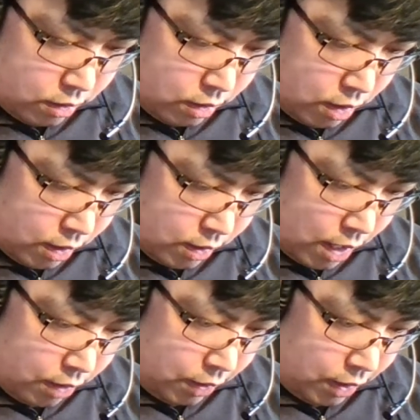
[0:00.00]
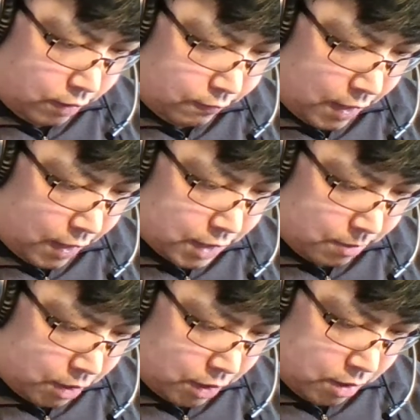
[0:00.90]
Not only on the fly tying
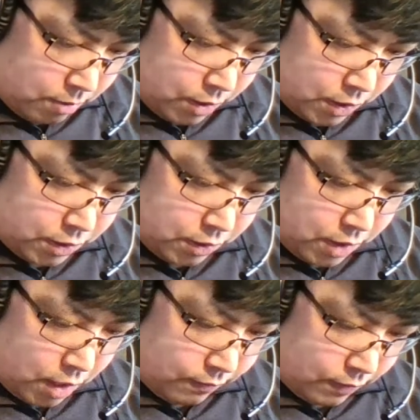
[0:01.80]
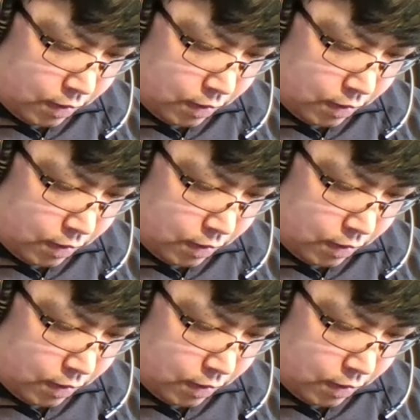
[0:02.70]
market, but also kind of on